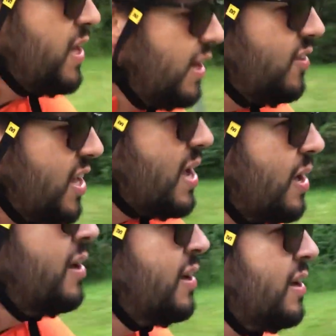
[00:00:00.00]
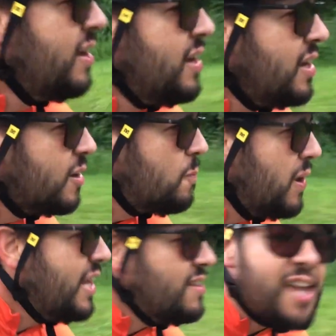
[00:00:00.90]
being the
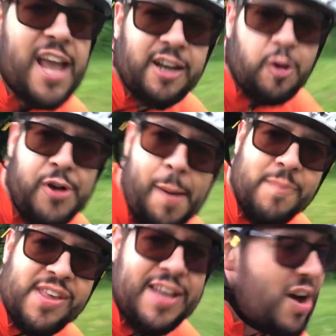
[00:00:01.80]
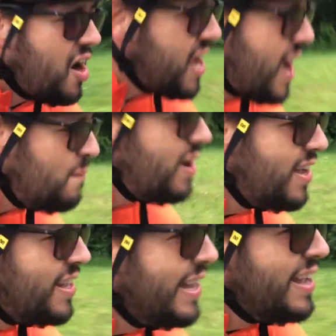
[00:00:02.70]
complete techno numpty that I am,
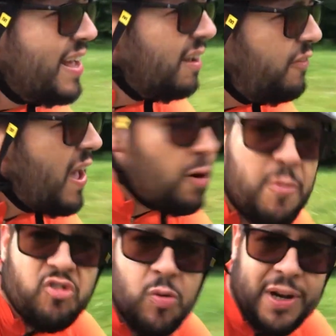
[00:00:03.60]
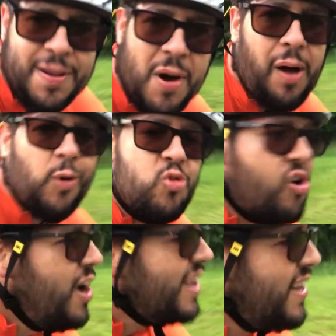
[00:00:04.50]
failed miserably, but I will
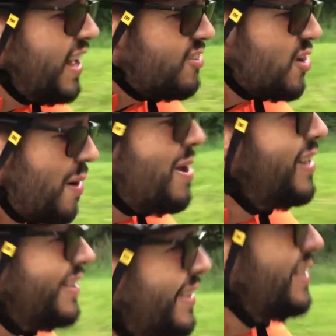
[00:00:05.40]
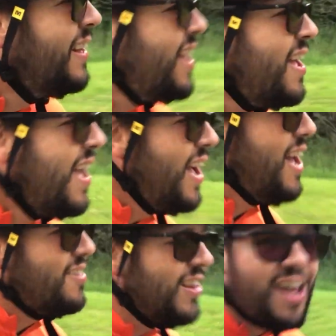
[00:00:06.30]
try again next time.
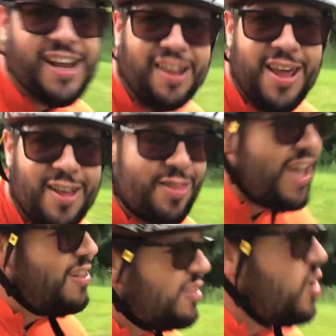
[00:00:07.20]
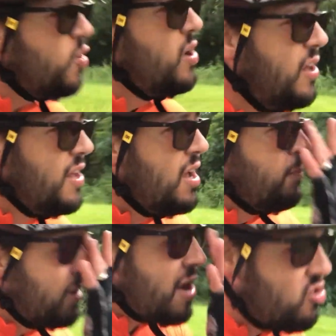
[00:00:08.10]
So there you go, they're the 2
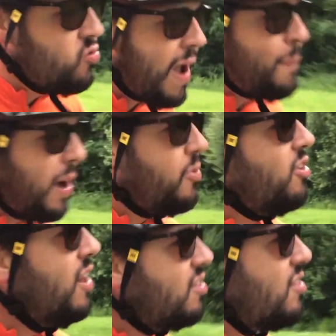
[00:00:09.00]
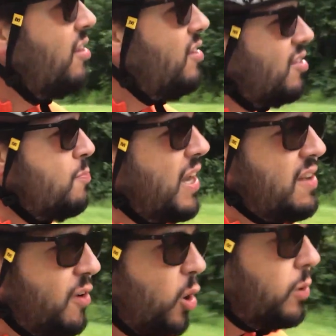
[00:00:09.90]
potential wrap-ups to this
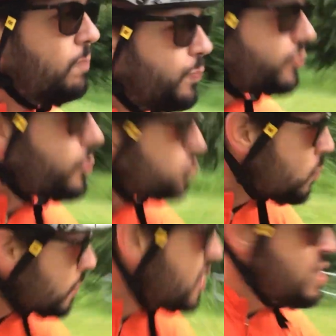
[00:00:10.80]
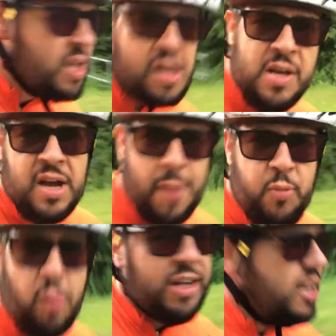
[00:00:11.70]
mini vlog. I'm
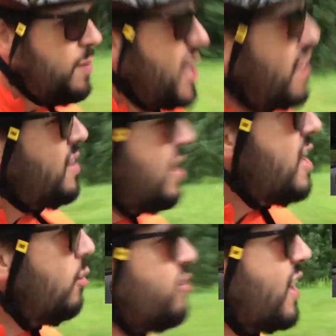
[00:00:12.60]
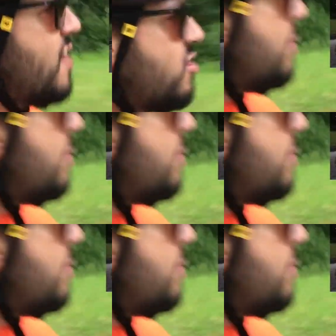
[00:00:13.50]
probably going to be hitting the hills again